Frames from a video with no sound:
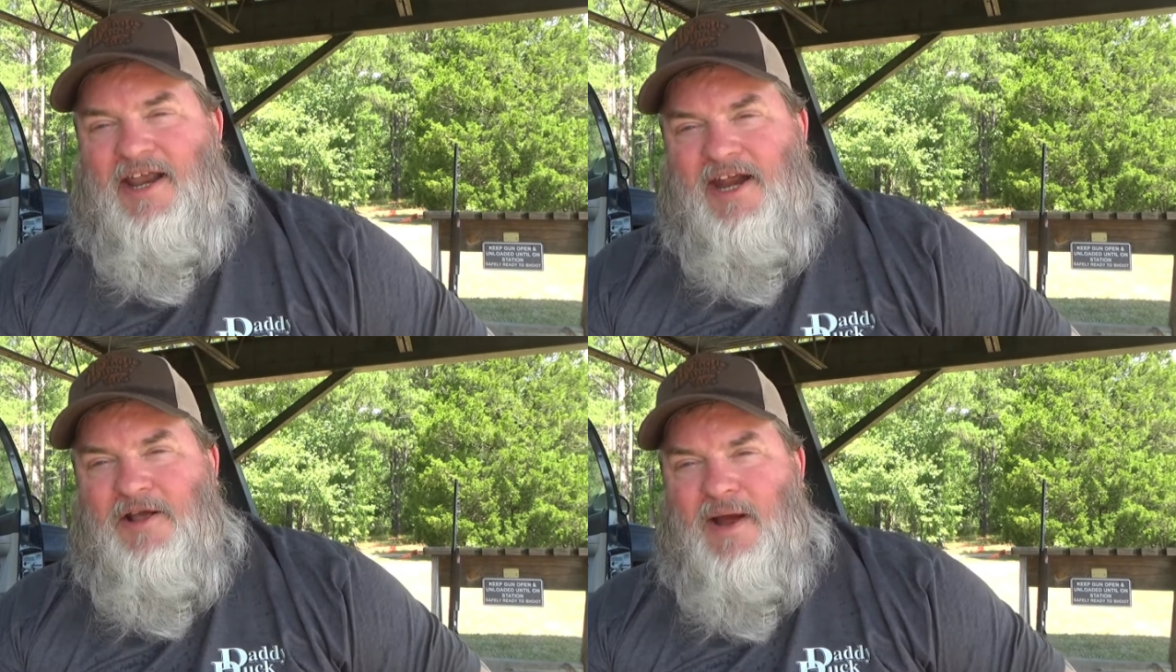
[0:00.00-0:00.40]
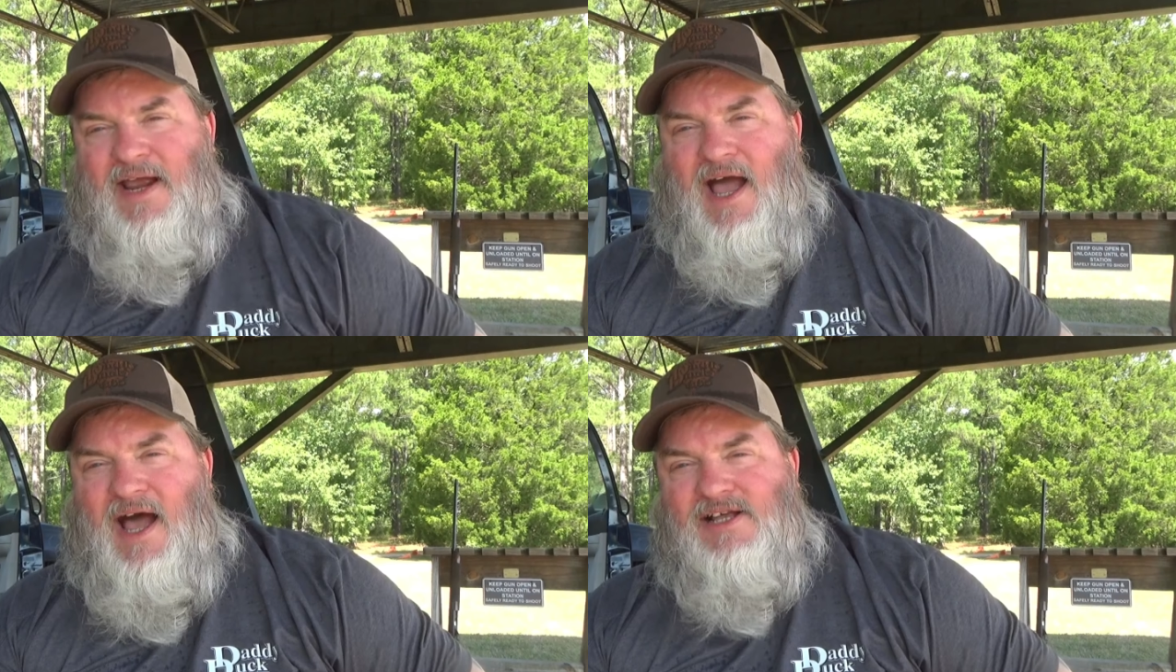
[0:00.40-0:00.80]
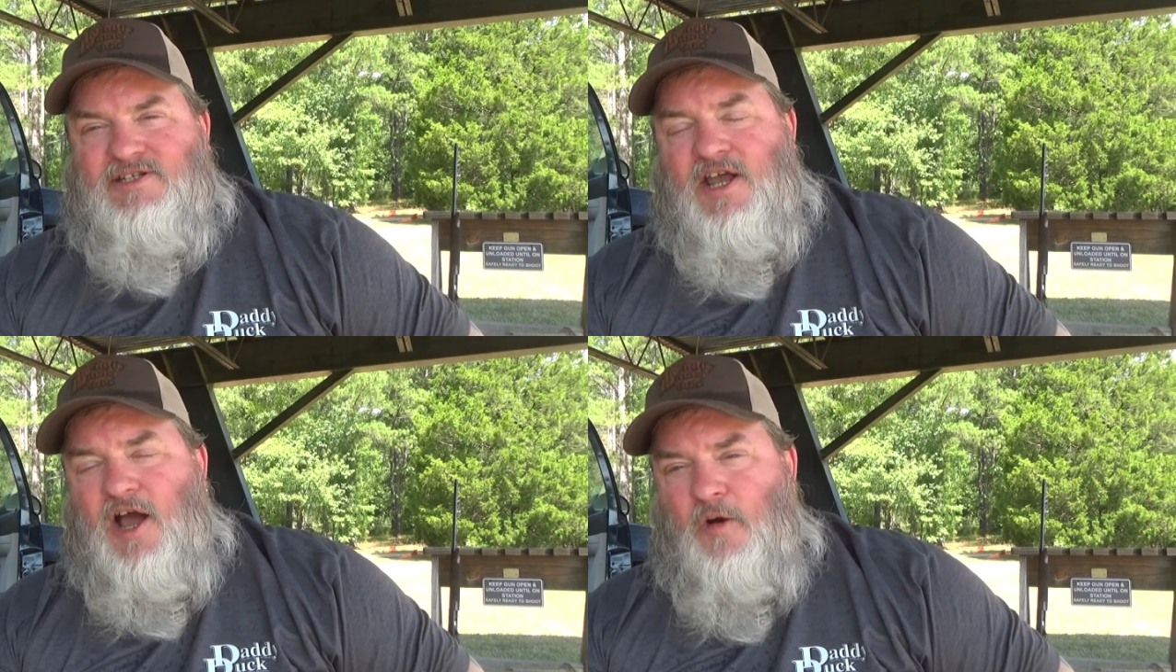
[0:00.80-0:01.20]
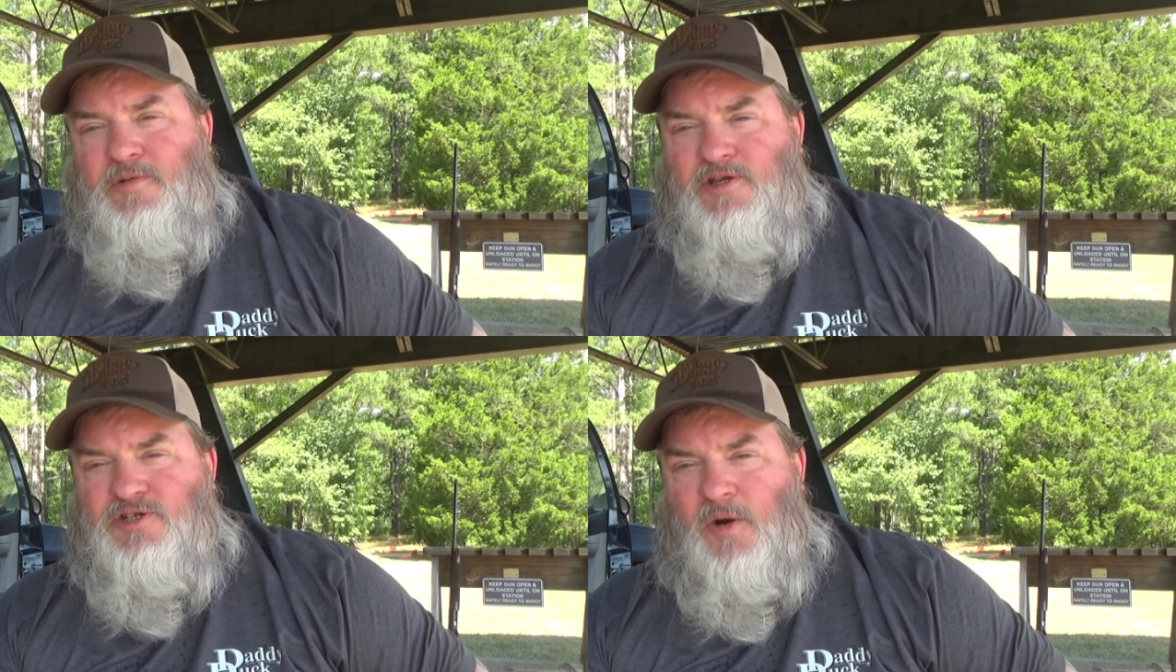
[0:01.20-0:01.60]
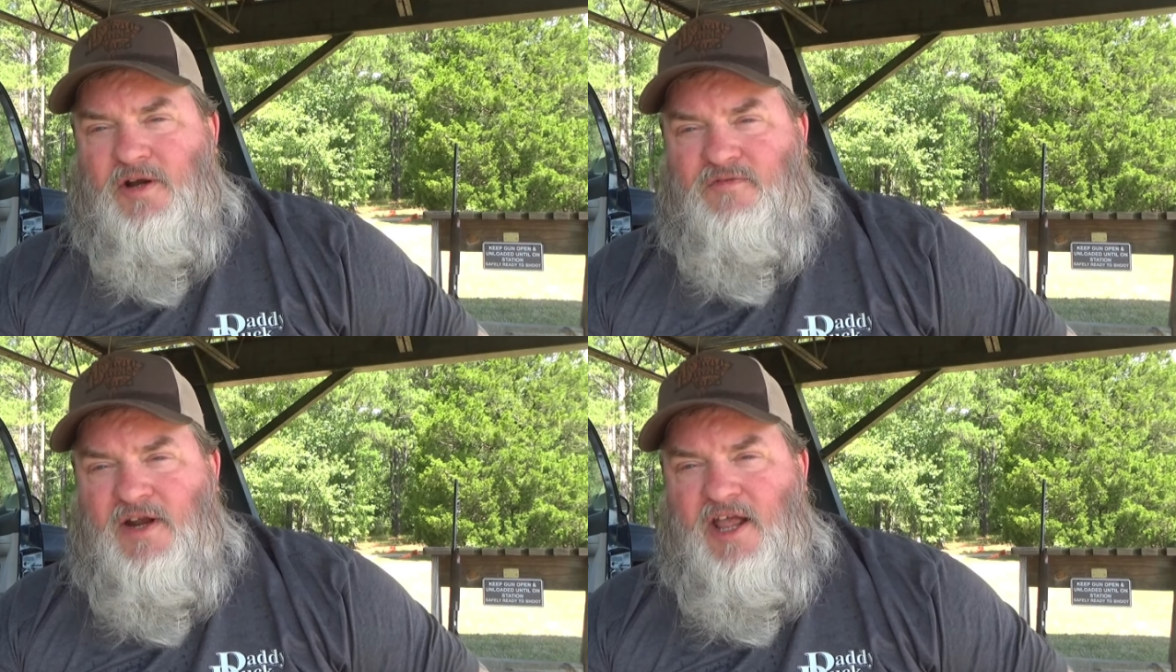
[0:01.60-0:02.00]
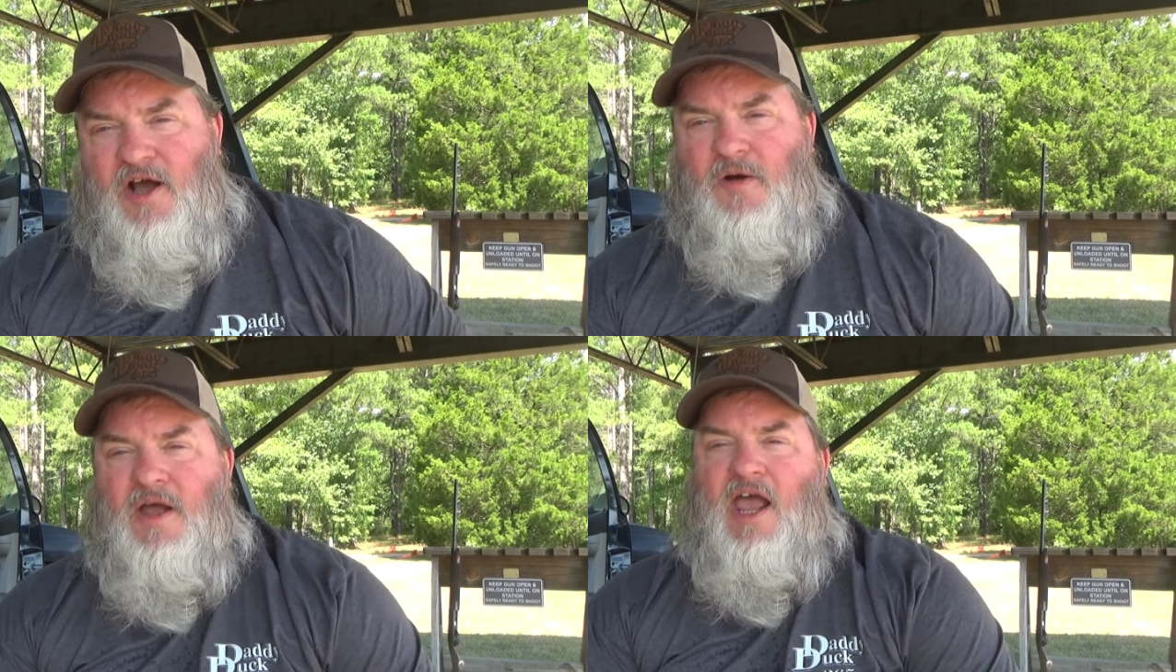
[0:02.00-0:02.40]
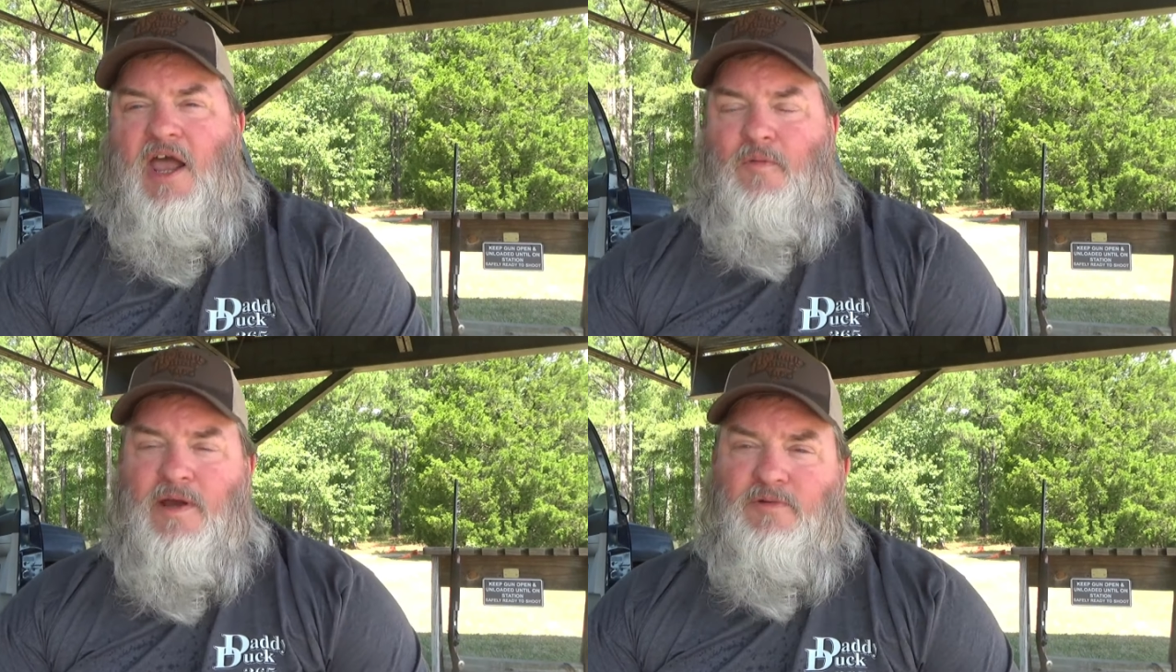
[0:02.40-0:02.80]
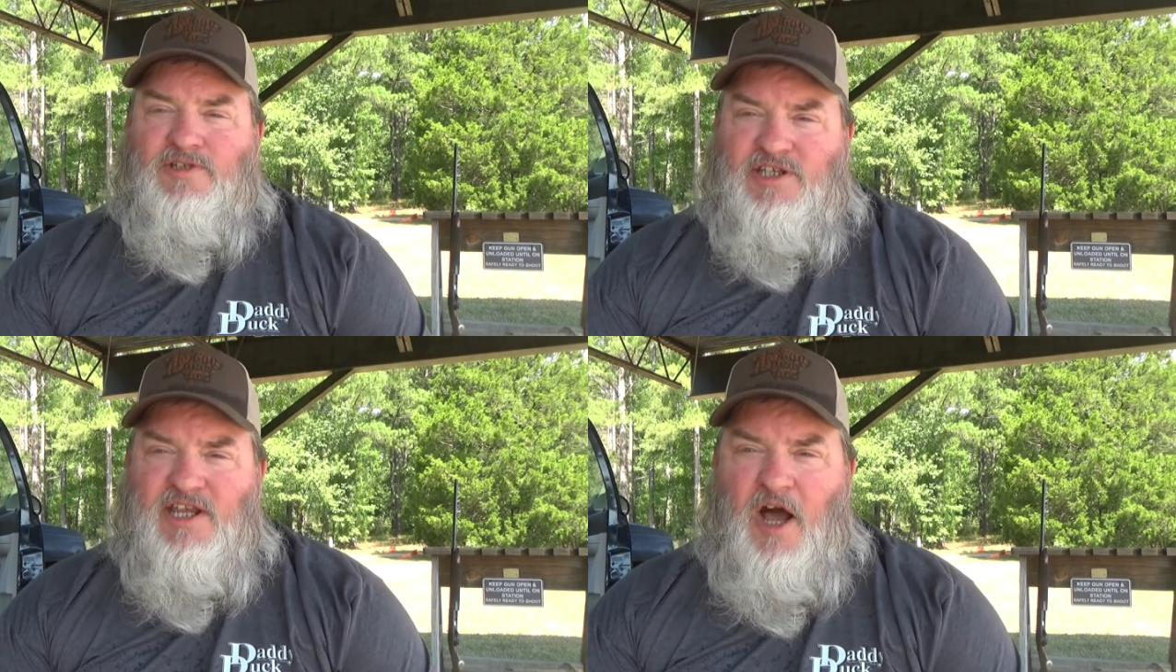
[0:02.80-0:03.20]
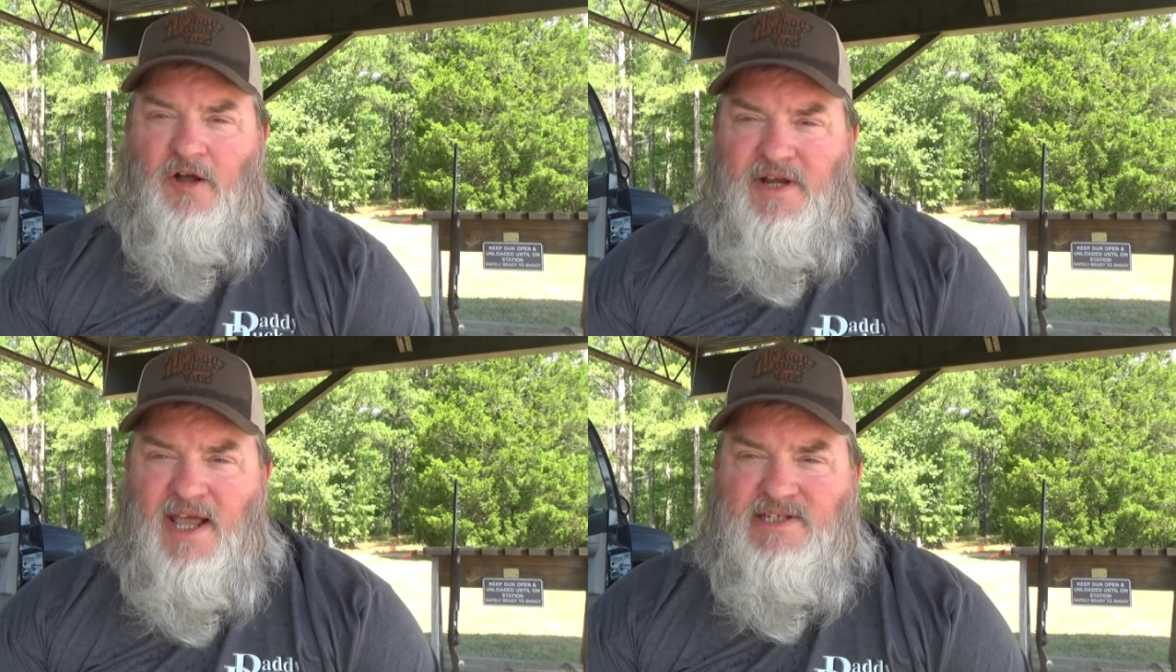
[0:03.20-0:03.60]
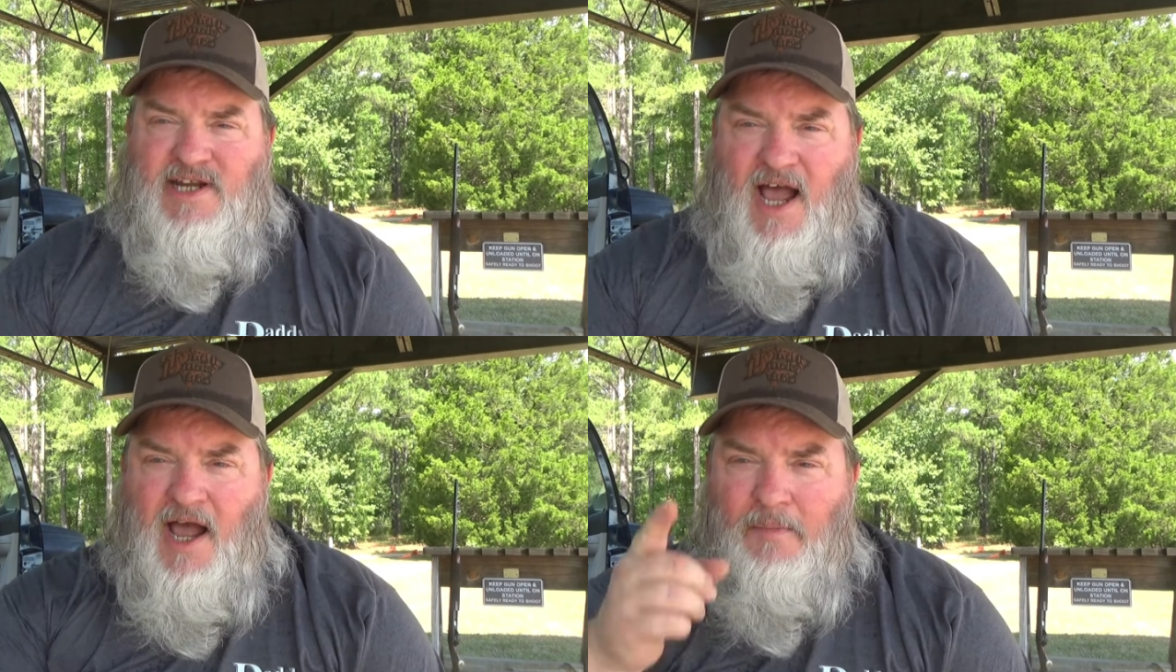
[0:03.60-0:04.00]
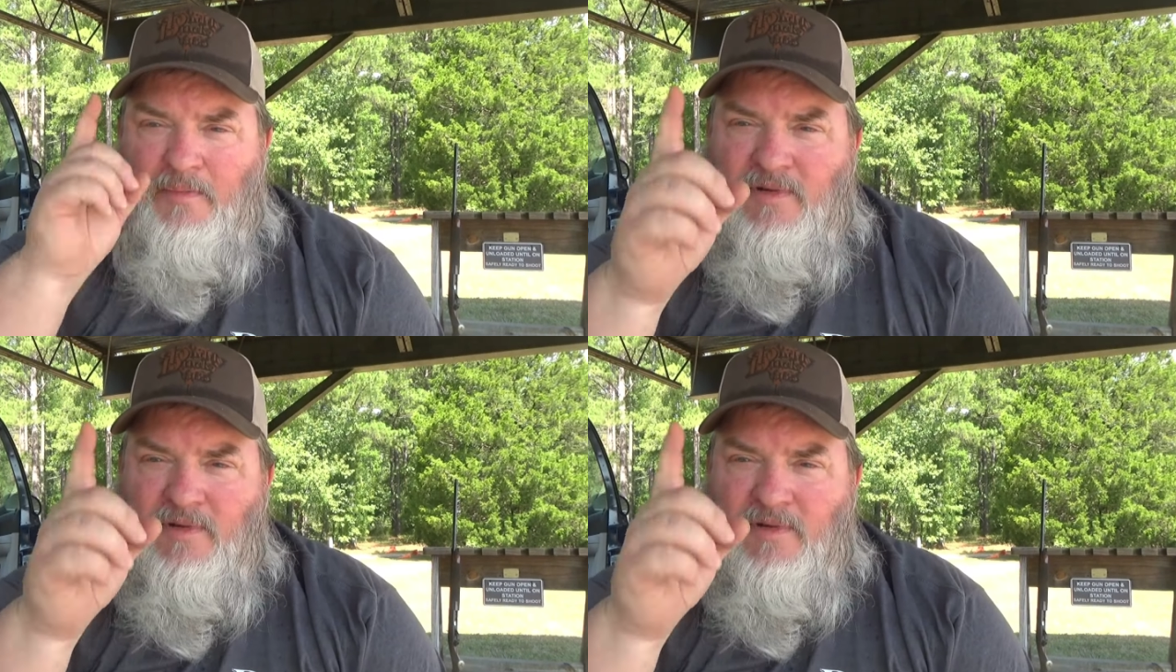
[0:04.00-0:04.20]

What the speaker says: Anyway, guys, hope you enjoyed the video, and we will see y'all next time